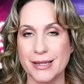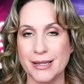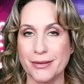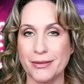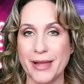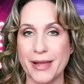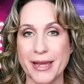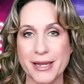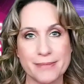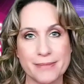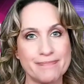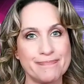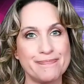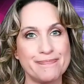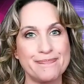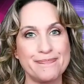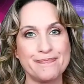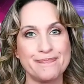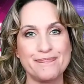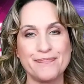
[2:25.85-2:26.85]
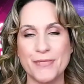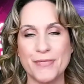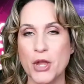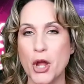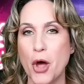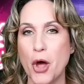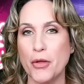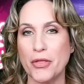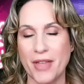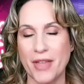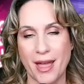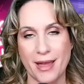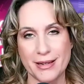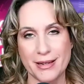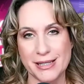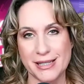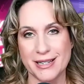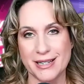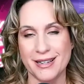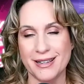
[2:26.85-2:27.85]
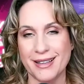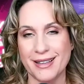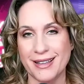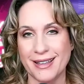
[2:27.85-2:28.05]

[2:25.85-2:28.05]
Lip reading: and they're like, no thanks.